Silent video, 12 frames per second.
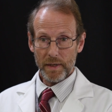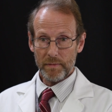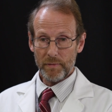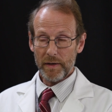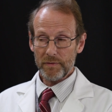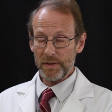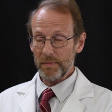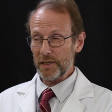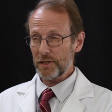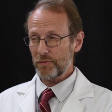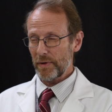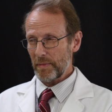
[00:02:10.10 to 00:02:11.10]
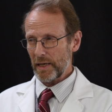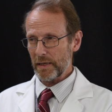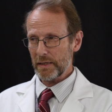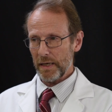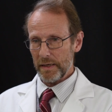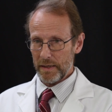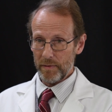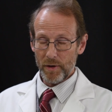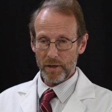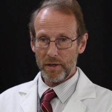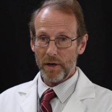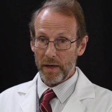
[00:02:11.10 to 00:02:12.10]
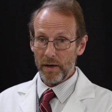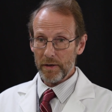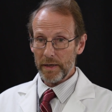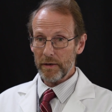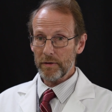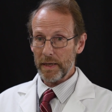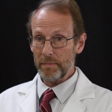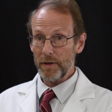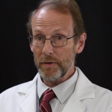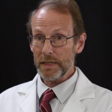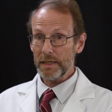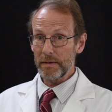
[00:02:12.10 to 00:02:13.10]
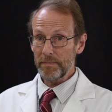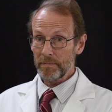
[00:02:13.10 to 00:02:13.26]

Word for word: And we have some extremely exciting work going on here at M U S C.